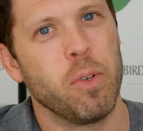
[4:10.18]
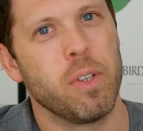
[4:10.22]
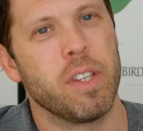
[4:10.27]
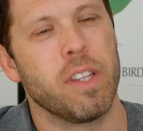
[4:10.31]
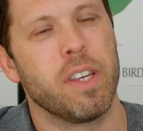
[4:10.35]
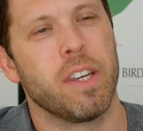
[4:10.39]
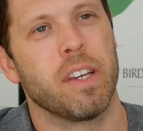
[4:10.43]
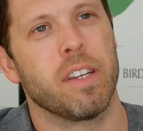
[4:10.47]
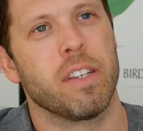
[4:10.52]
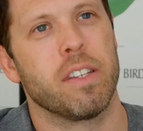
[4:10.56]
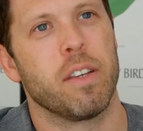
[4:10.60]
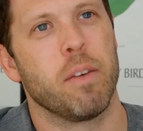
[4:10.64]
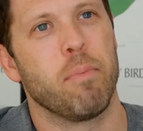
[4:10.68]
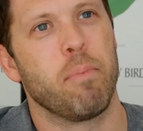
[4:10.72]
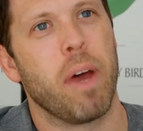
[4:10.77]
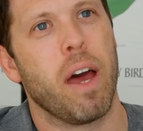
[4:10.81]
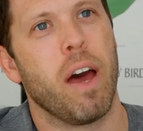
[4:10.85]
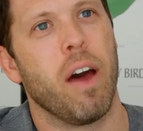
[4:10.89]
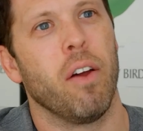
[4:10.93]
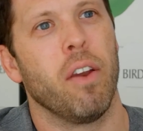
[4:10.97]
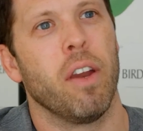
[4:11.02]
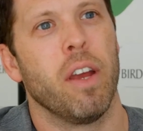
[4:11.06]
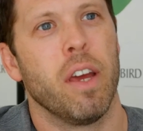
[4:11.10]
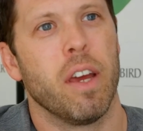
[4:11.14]
things
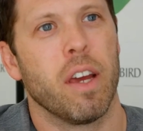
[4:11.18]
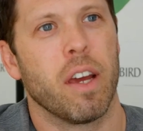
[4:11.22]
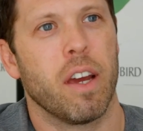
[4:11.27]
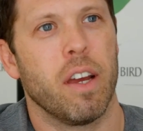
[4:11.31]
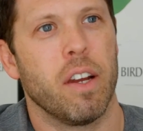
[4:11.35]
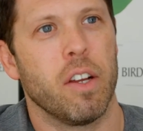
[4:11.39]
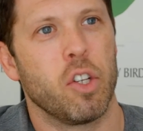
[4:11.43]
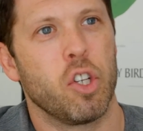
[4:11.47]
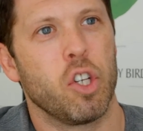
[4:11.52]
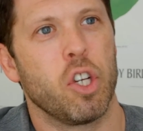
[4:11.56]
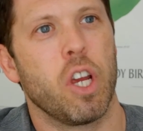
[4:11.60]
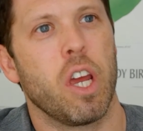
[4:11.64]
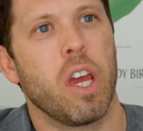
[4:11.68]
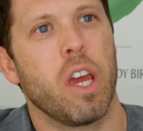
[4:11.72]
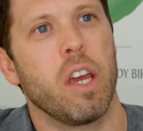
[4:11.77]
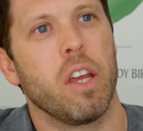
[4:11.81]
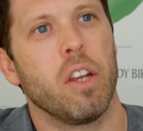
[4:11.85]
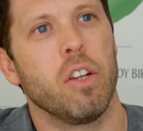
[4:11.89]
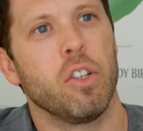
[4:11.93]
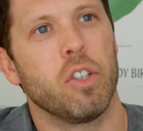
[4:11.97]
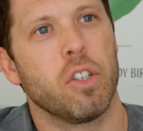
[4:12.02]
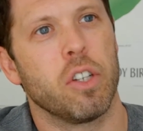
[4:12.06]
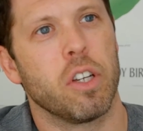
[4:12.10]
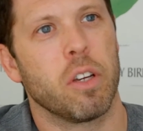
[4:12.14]
about kind of
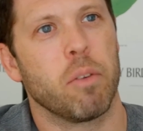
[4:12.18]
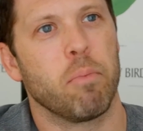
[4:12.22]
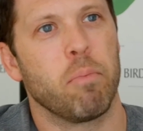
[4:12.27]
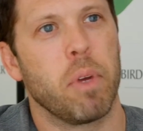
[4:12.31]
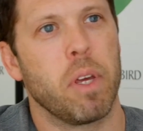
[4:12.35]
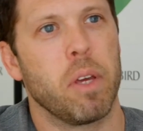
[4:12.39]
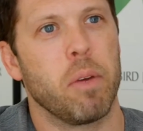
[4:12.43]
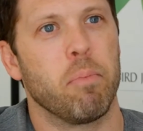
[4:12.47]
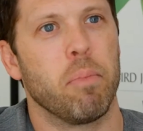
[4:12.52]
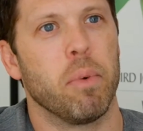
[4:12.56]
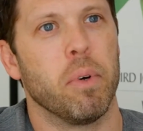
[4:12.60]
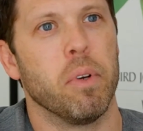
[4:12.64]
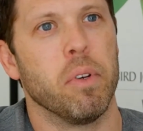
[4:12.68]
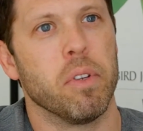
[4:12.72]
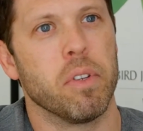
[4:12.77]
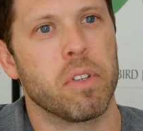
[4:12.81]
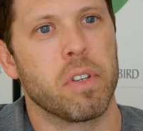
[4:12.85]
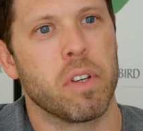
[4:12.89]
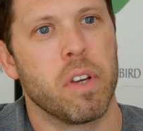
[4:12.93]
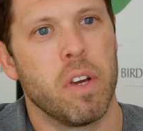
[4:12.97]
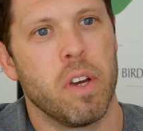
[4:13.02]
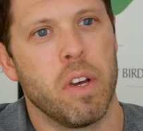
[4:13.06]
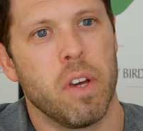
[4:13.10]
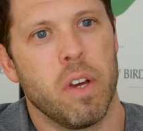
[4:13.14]
changing
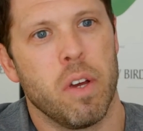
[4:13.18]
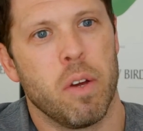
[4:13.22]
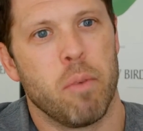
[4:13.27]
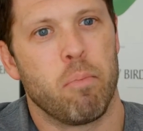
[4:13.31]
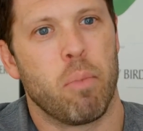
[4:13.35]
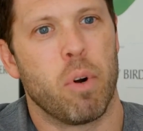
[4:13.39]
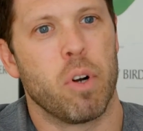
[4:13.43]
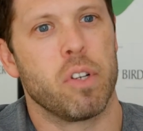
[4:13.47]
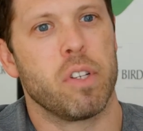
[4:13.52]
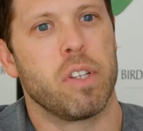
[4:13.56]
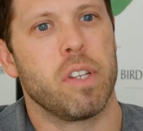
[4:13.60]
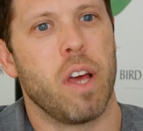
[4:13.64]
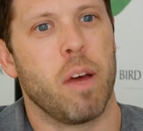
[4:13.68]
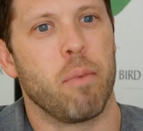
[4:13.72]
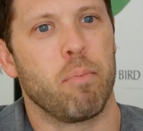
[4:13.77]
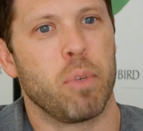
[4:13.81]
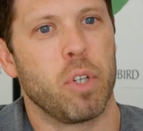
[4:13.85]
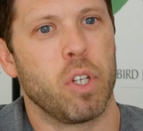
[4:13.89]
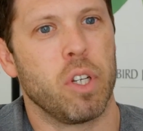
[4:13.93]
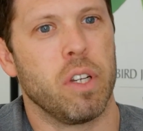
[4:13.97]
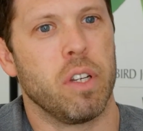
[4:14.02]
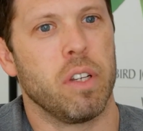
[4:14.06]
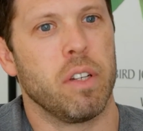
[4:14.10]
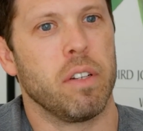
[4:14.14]
people's
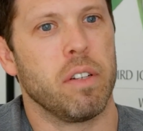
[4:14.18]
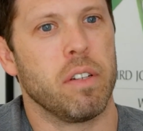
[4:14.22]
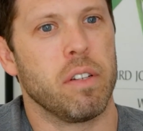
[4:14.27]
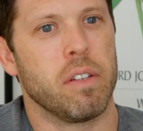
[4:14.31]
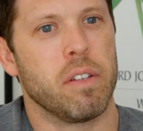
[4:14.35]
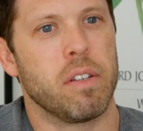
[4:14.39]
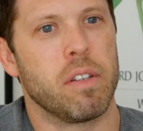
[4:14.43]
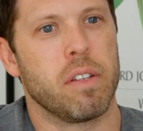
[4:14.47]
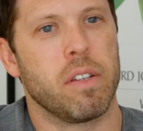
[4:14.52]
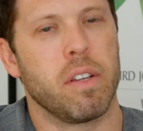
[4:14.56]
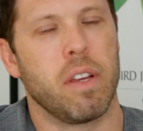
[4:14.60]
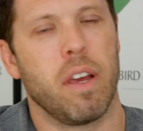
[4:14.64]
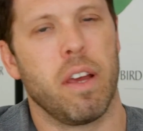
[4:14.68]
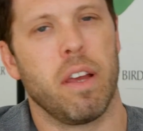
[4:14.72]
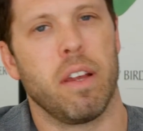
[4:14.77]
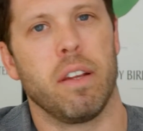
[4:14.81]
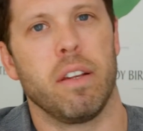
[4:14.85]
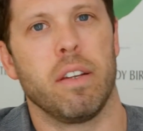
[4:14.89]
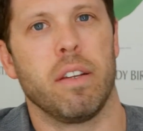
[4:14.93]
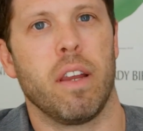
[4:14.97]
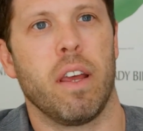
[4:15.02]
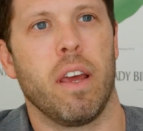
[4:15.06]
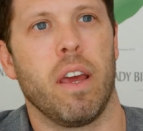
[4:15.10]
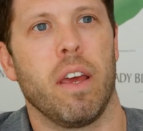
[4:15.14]
perceptions
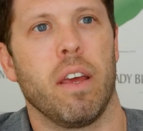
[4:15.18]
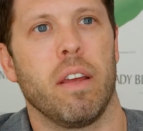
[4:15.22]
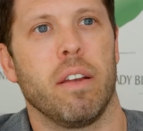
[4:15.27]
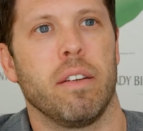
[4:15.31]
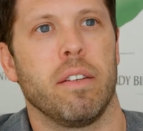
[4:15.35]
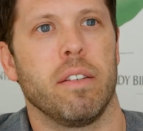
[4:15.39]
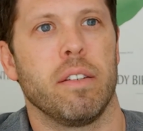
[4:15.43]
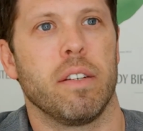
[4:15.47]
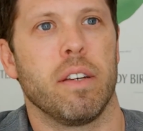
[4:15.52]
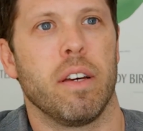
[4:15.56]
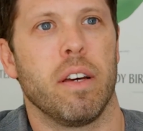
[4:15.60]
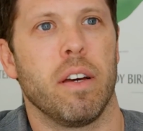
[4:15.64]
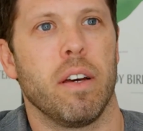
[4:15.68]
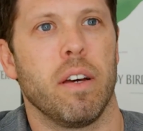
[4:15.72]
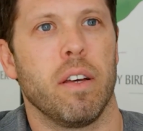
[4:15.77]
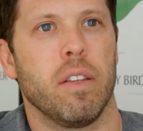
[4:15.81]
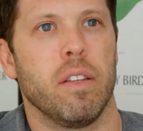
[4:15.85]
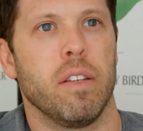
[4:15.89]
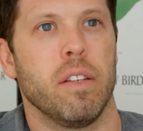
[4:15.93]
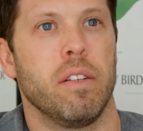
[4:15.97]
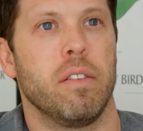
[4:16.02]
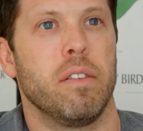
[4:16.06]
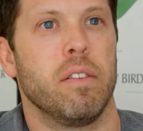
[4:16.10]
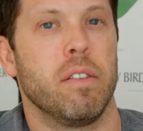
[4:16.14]
and
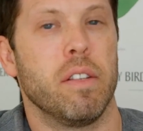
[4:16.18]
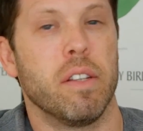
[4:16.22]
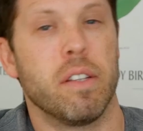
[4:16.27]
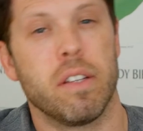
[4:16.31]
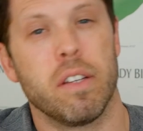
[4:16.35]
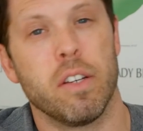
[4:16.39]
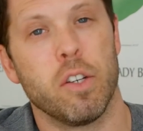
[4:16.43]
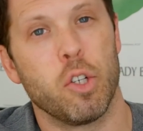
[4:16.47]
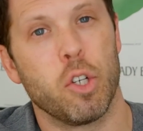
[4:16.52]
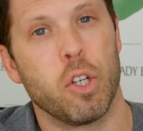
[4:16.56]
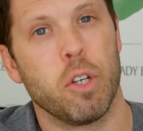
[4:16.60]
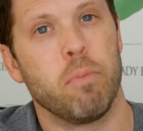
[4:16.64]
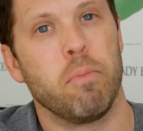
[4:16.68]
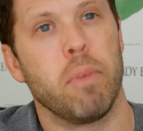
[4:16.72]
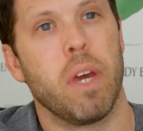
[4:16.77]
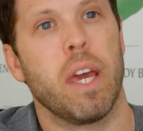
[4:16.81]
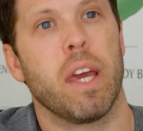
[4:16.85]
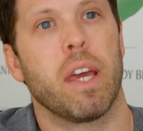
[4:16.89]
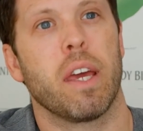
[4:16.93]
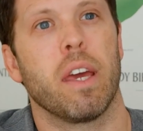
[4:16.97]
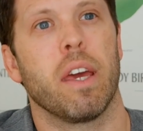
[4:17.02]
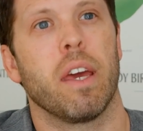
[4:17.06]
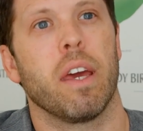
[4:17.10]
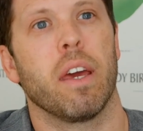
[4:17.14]
the decision
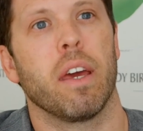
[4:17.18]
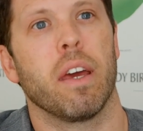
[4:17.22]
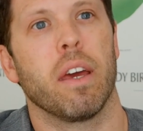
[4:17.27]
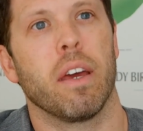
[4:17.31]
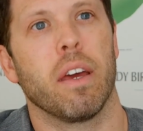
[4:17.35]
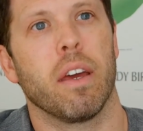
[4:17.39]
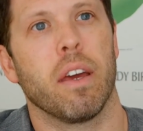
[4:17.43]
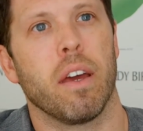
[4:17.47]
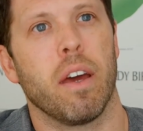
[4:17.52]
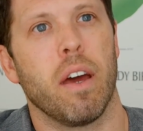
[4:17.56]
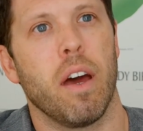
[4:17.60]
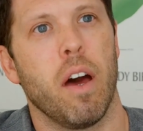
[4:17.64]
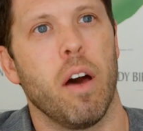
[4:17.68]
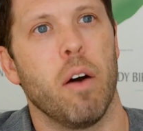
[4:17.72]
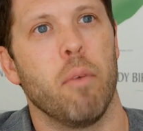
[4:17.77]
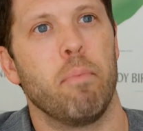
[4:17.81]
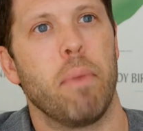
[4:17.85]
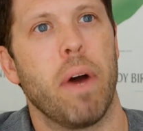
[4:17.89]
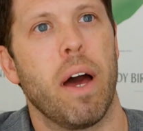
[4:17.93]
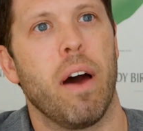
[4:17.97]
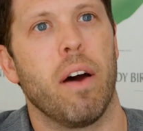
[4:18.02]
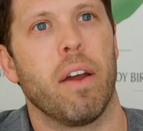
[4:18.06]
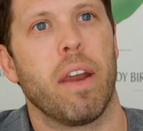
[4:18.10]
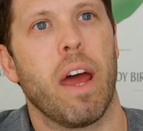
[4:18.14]
making
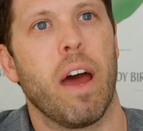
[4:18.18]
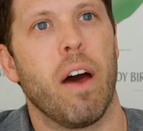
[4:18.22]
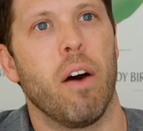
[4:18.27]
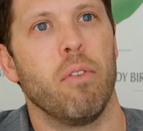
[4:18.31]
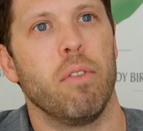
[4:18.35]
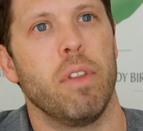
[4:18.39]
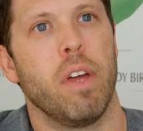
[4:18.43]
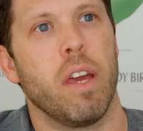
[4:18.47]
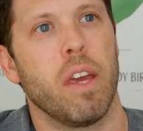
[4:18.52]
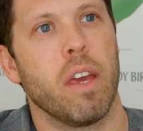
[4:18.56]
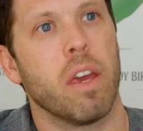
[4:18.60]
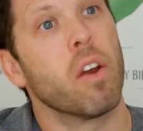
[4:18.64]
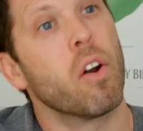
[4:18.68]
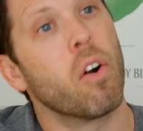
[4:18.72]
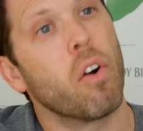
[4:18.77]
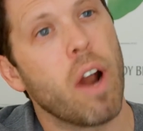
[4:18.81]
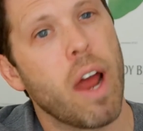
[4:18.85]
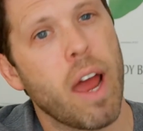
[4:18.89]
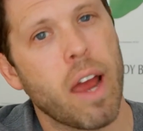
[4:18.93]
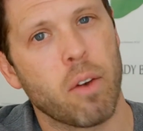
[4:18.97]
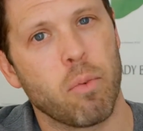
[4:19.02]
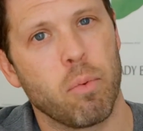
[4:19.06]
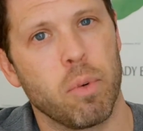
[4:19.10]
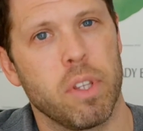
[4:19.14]
about how they
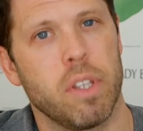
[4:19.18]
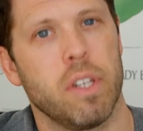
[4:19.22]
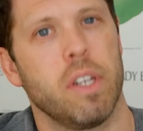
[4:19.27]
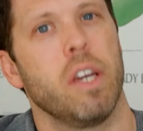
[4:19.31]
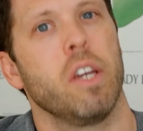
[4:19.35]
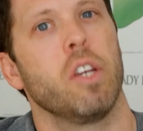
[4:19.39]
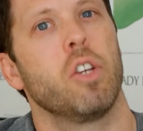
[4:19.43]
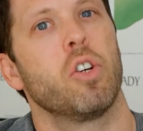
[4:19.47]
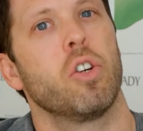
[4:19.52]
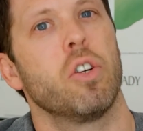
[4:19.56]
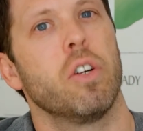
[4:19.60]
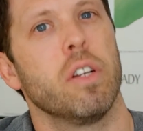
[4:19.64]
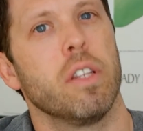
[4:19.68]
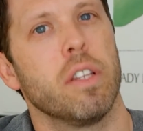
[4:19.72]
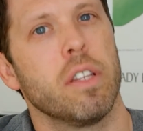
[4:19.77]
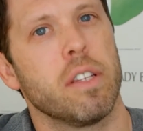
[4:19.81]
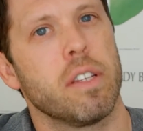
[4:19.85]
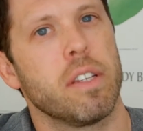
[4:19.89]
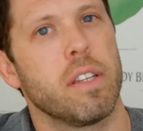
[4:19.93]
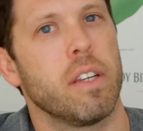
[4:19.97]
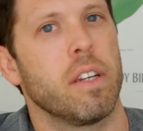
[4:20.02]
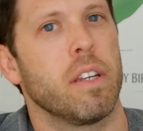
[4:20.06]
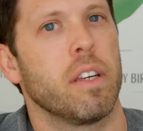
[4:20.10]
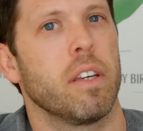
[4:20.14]
interact with nature in the
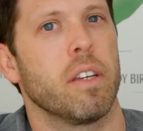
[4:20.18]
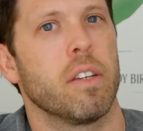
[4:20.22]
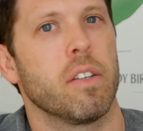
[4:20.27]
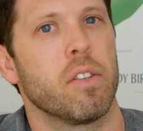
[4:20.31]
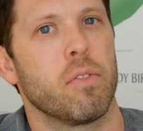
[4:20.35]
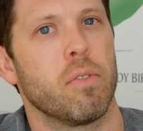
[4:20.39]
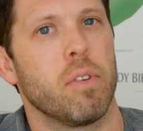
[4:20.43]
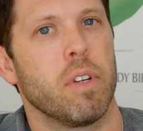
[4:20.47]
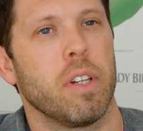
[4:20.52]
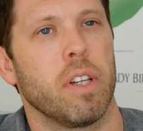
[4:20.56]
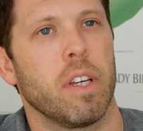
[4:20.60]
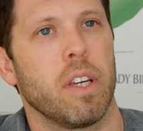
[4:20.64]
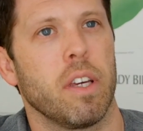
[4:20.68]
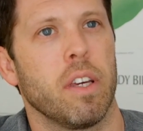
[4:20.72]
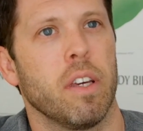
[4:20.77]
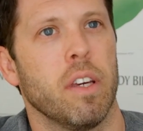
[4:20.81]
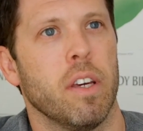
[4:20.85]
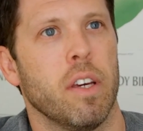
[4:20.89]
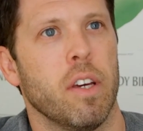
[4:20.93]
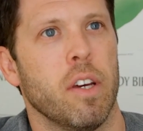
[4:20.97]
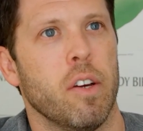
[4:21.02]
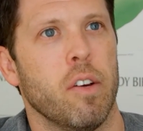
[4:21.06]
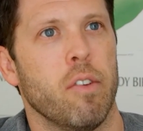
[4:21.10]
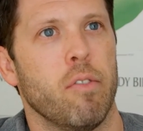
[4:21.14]
city is really,
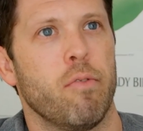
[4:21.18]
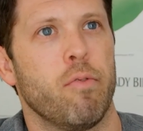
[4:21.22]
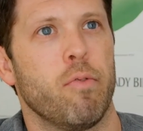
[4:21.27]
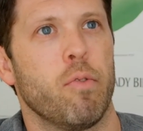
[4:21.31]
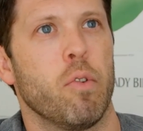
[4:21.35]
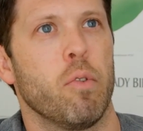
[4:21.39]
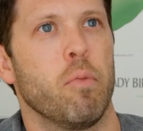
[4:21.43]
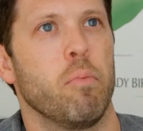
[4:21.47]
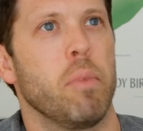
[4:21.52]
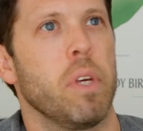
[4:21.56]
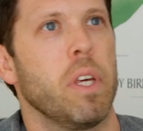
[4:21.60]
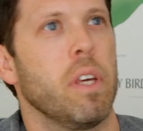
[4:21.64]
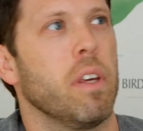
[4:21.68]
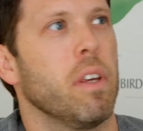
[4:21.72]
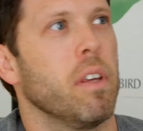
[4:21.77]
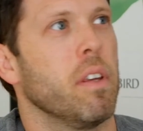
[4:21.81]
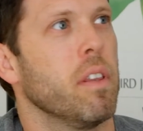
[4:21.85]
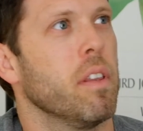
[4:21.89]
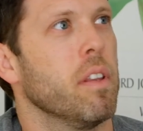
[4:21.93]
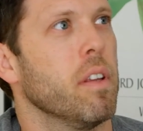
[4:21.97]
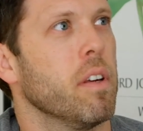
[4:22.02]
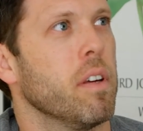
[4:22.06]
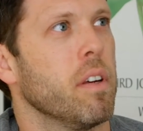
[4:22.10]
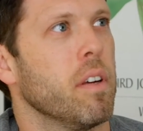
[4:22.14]
for
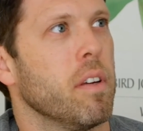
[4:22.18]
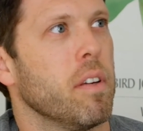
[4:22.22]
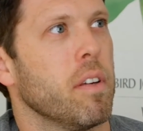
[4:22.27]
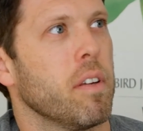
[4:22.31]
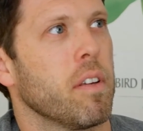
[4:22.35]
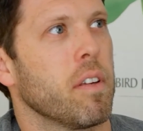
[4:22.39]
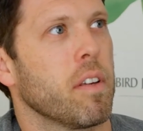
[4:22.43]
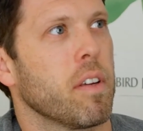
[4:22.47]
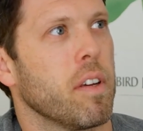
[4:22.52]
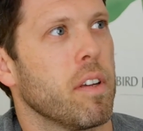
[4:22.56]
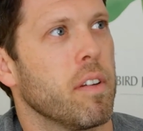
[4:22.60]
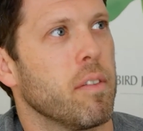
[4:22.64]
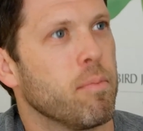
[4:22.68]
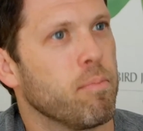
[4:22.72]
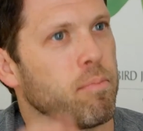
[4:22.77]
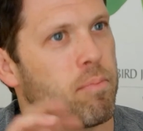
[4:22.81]
me, the kind